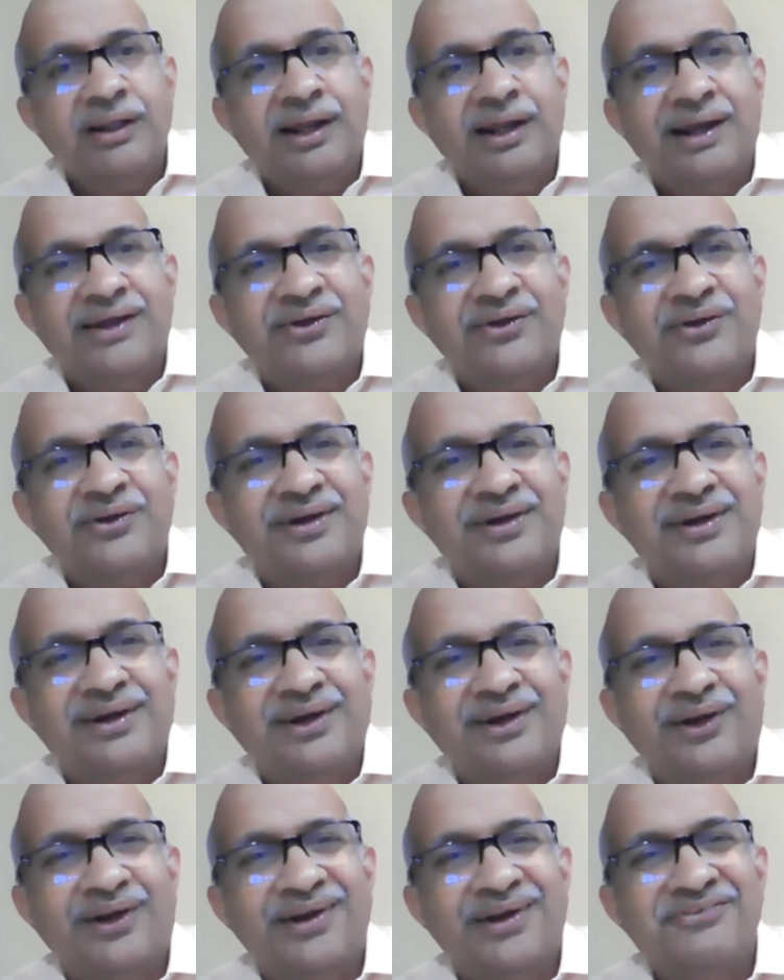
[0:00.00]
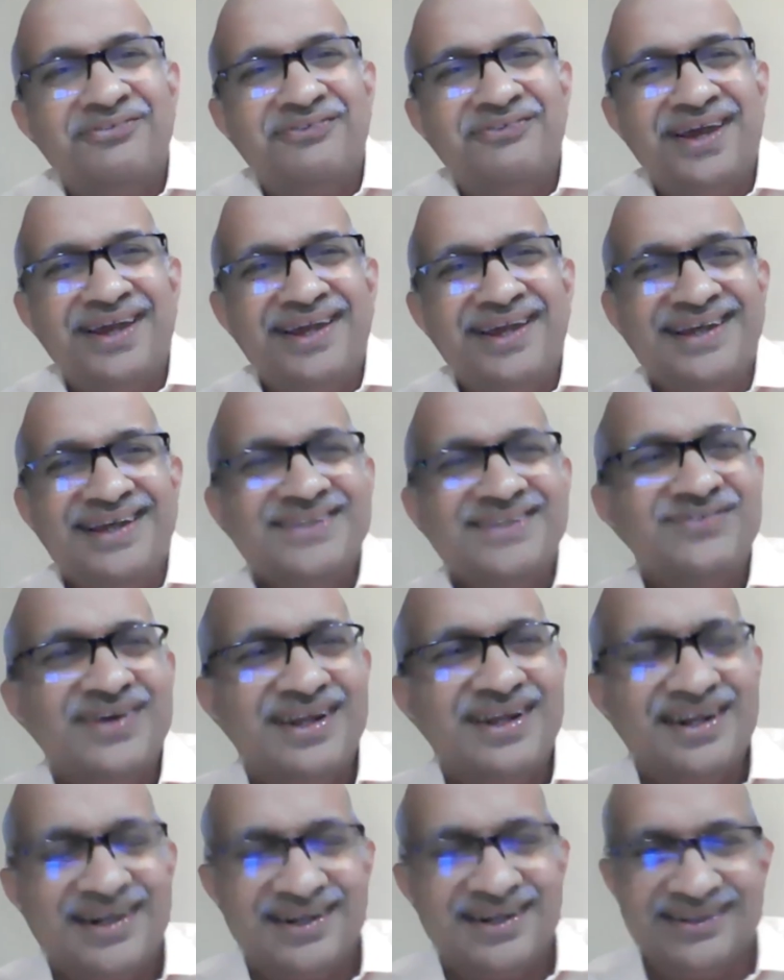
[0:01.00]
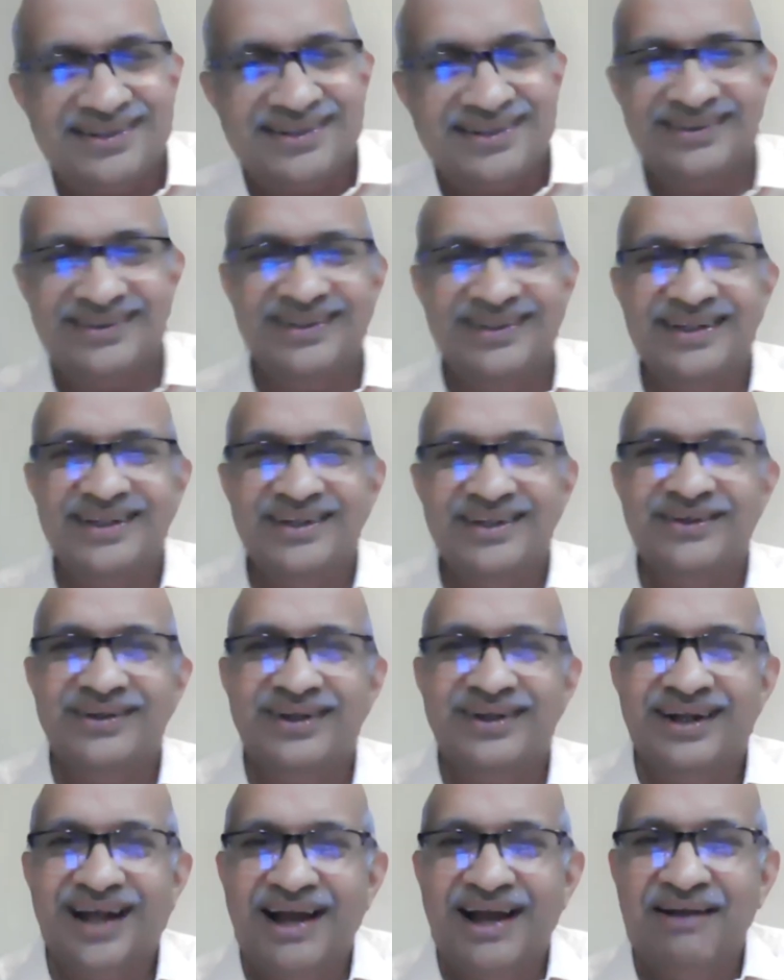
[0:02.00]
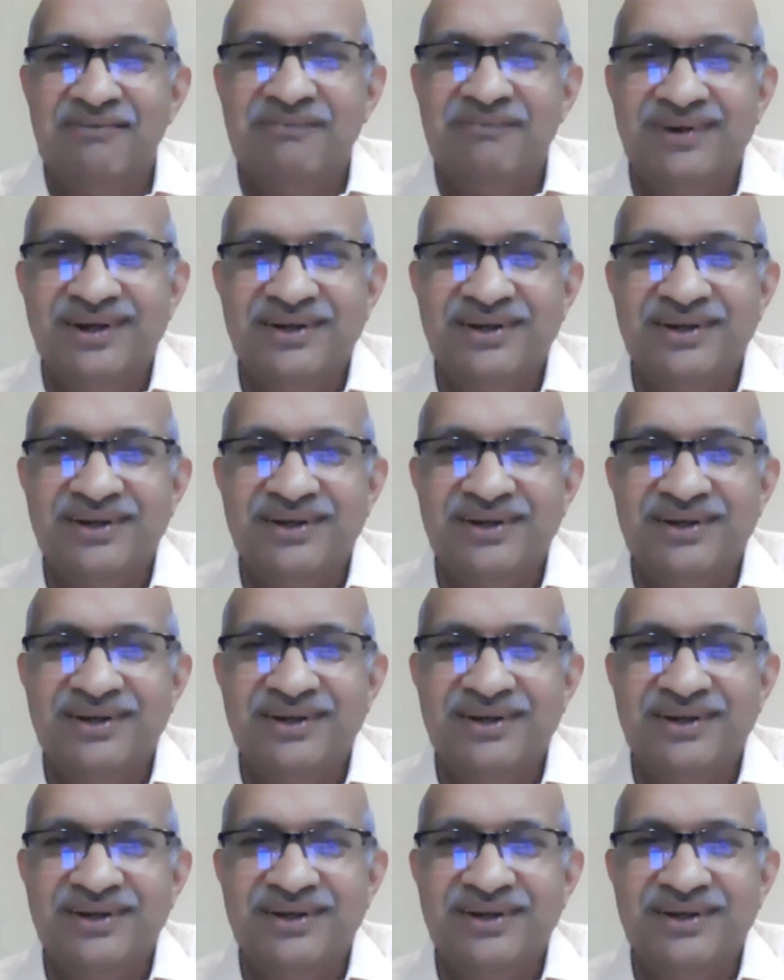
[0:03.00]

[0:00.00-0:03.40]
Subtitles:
There are a lot of areas where you can have a